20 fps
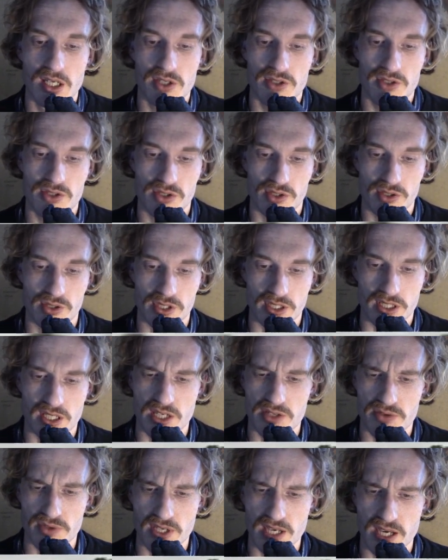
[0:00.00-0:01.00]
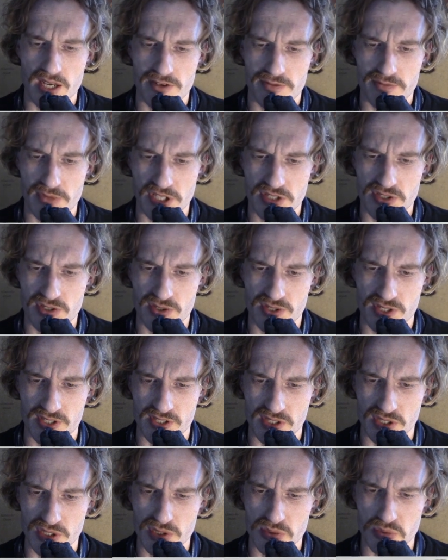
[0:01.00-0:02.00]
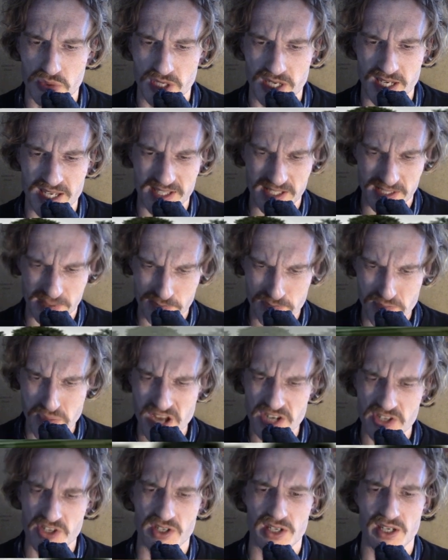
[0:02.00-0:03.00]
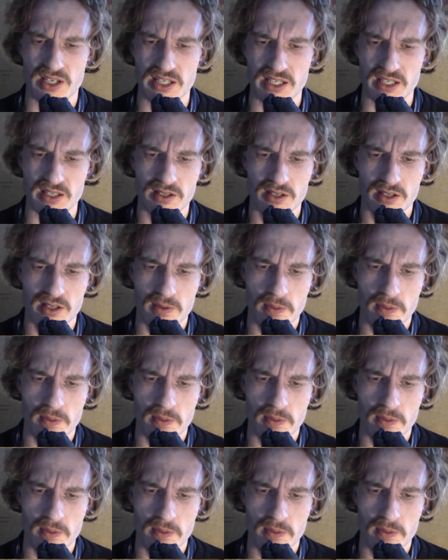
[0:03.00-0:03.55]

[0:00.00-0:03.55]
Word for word: so the country kind of makes sure it's a good one especially